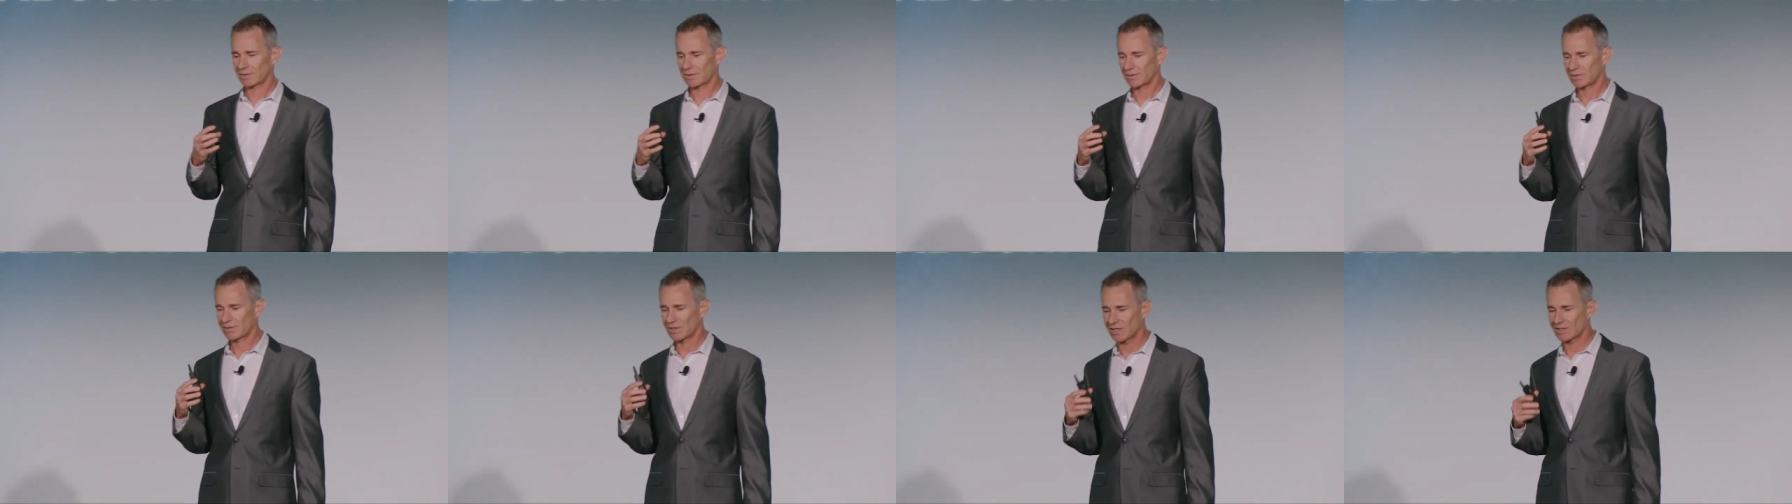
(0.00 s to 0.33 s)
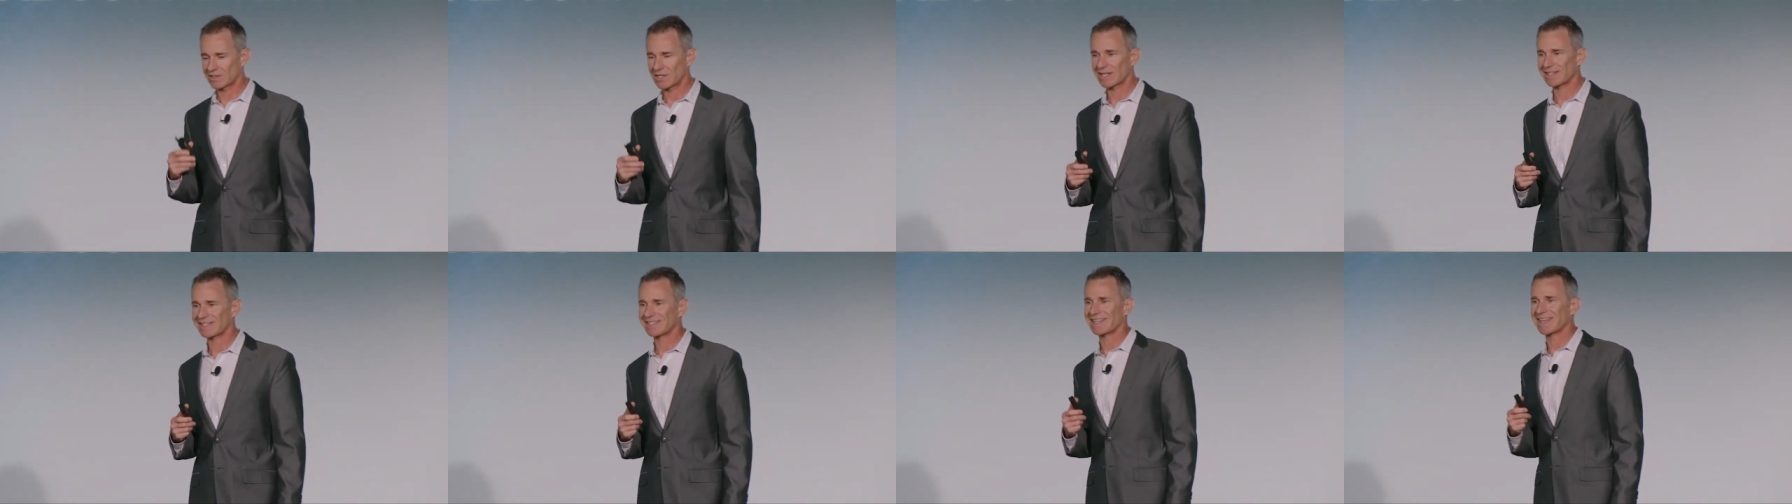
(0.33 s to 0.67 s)

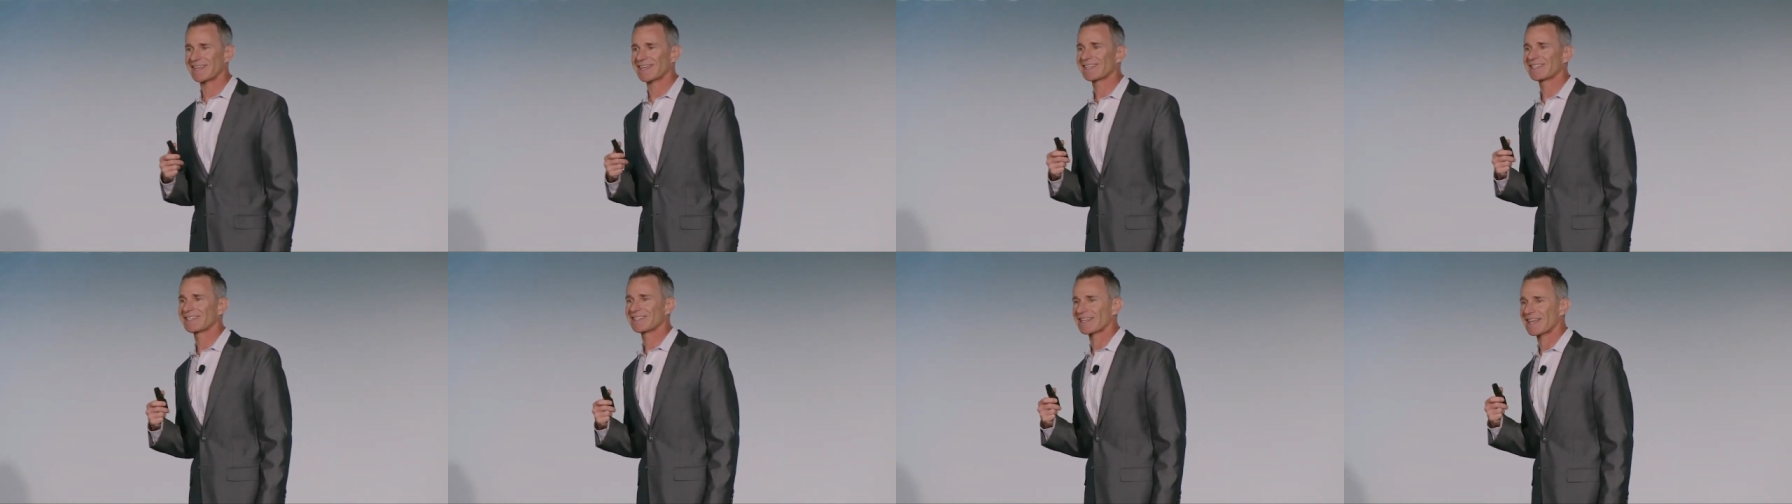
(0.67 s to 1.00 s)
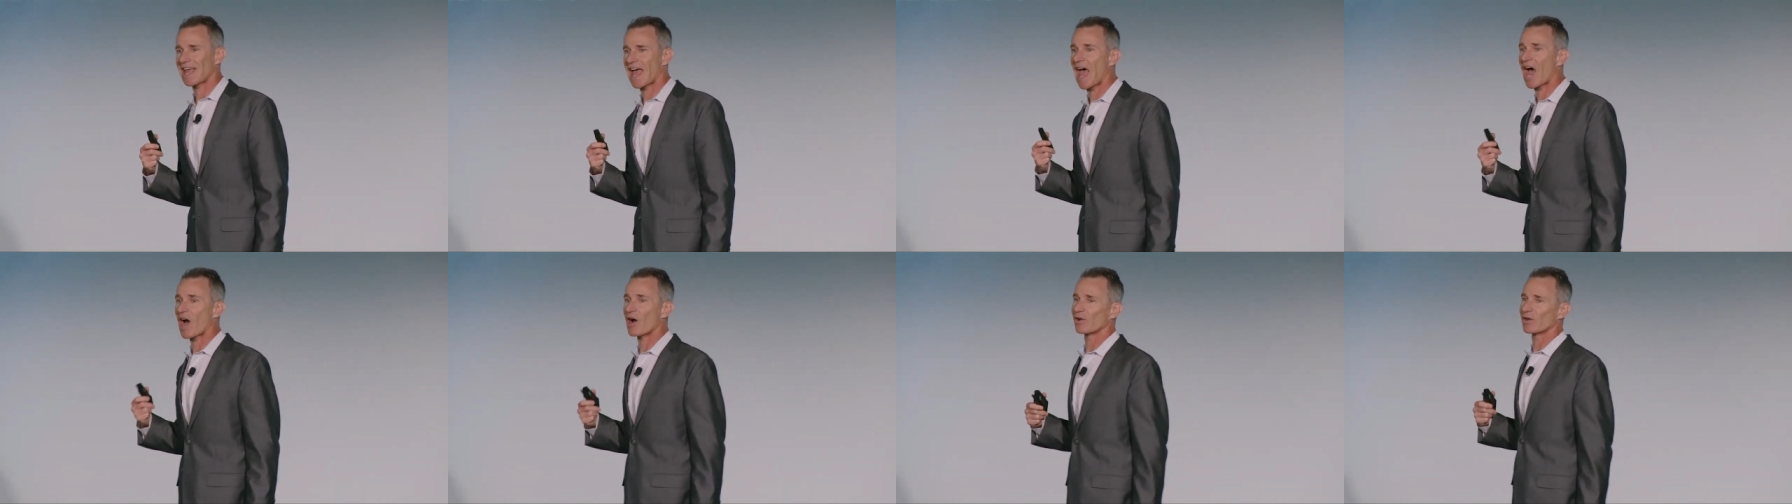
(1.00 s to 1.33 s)
statistics
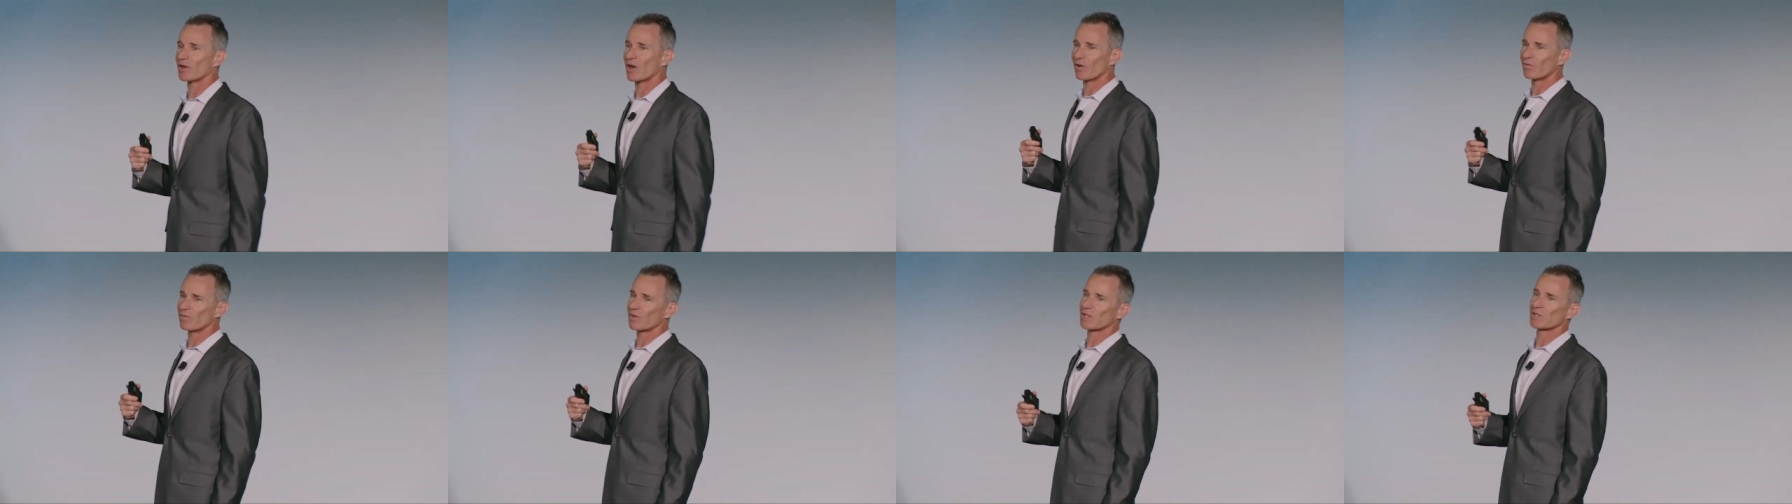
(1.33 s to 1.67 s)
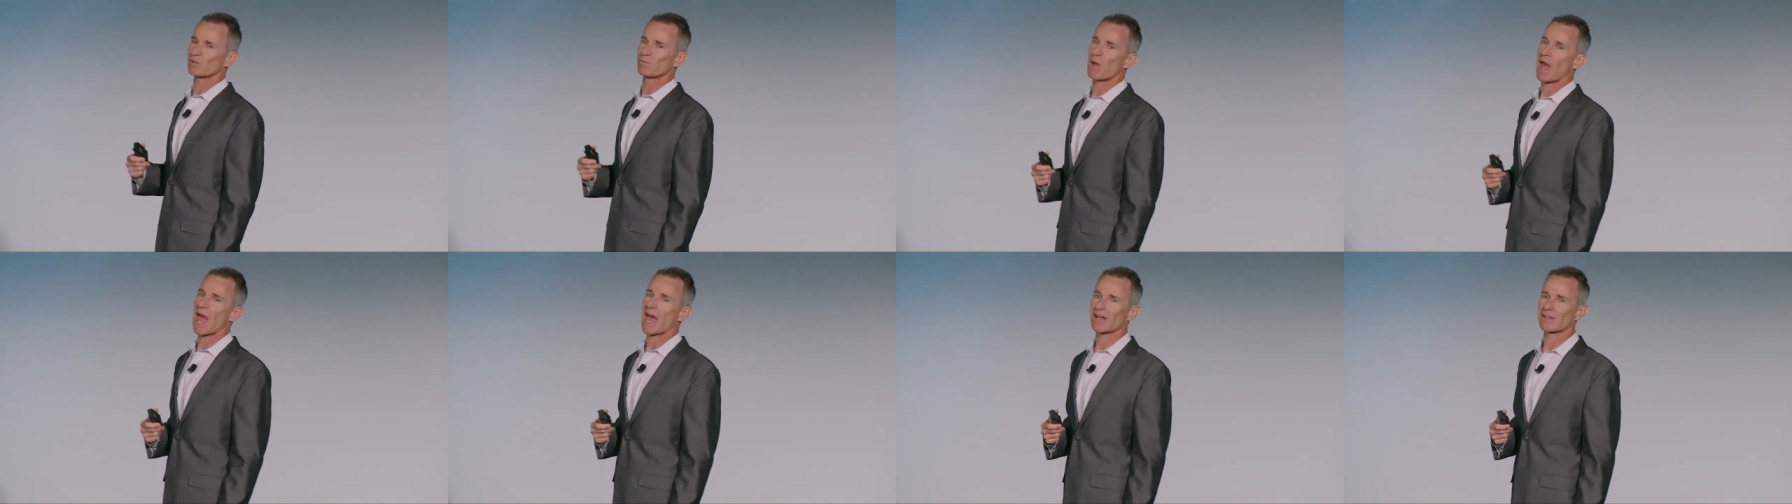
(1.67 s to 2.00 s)
out of
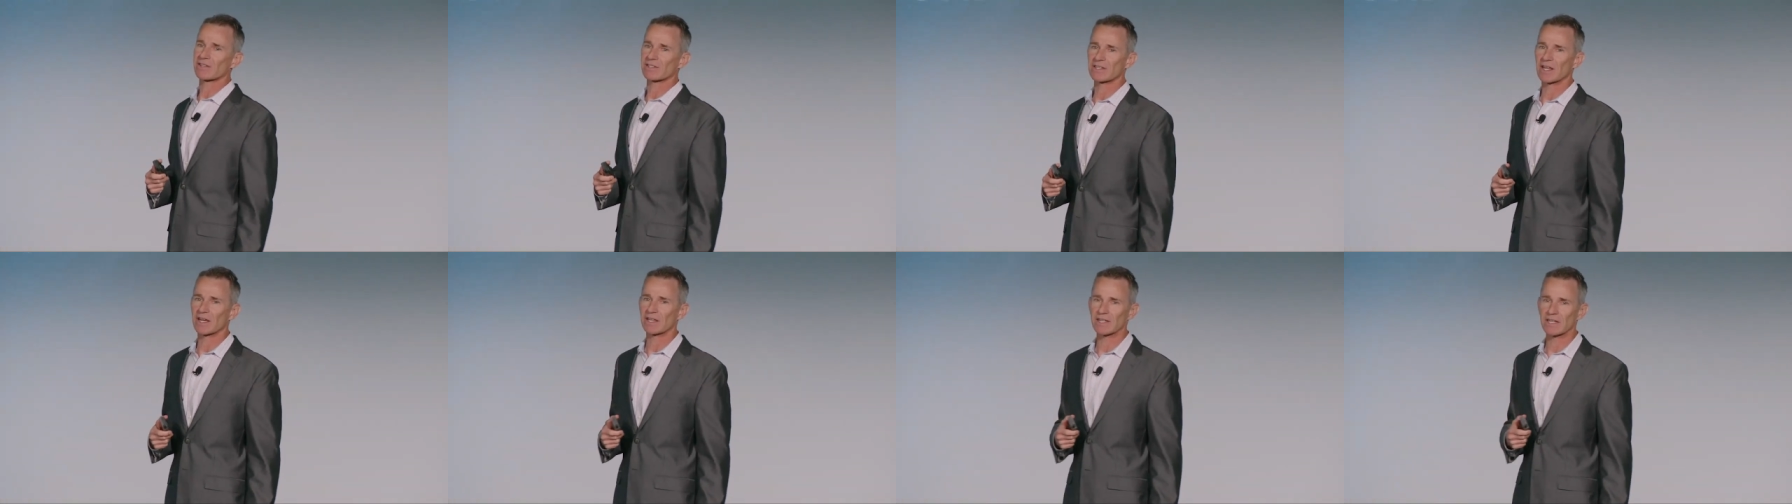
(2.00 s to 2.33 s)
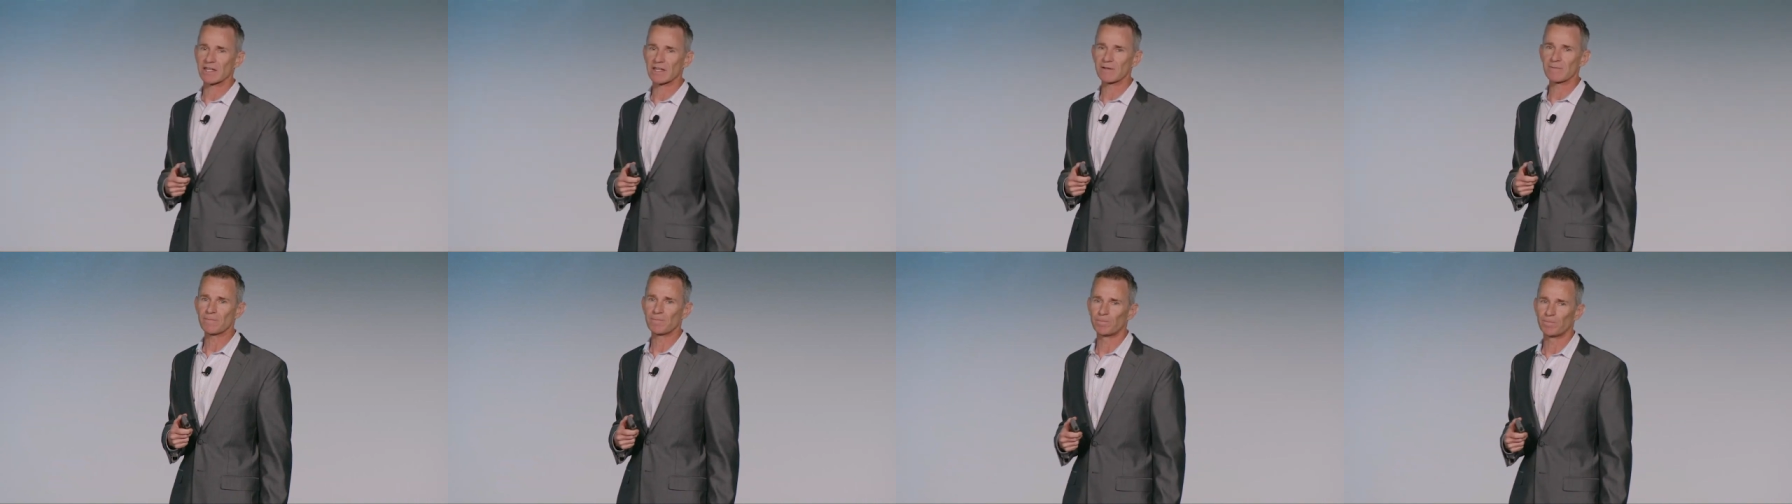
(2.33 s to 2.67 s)
this back
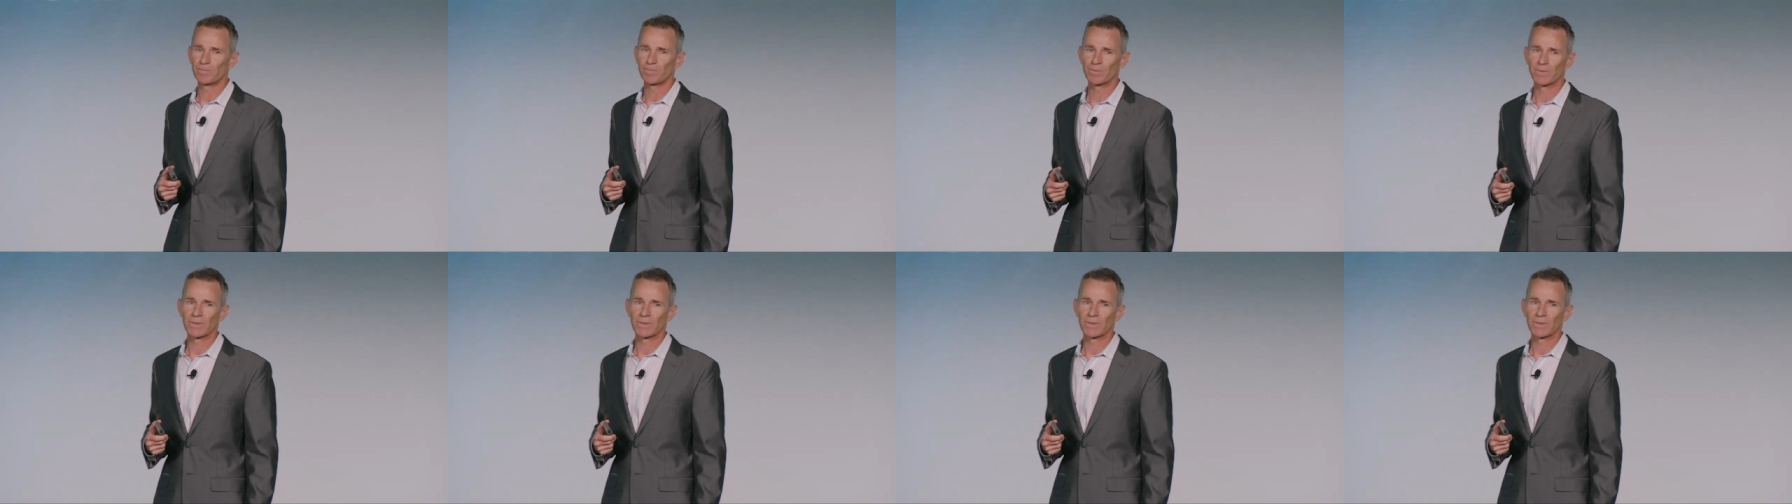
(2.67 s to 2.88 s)
study